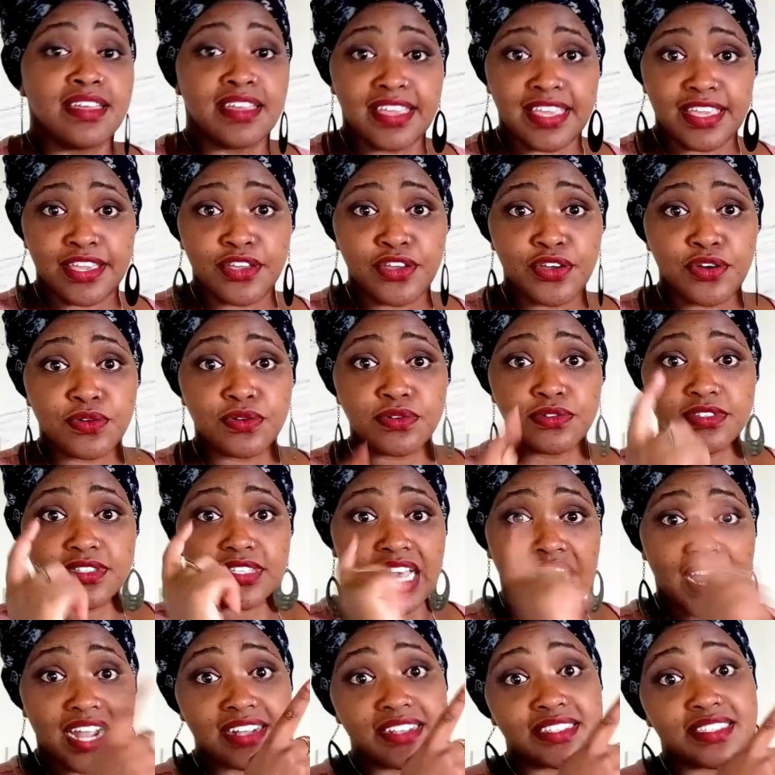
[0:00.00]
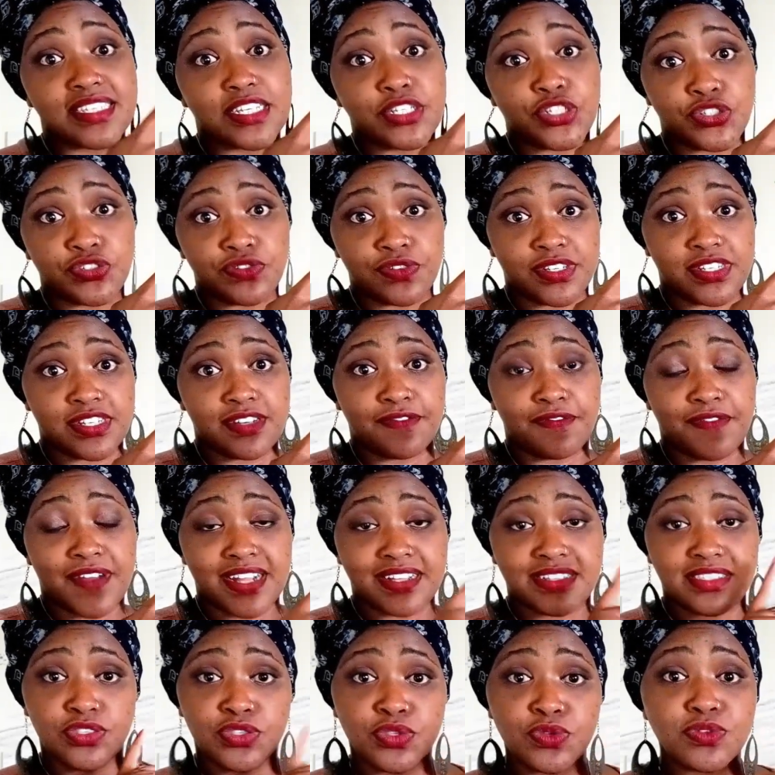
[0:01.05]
It goes unsaturated fats,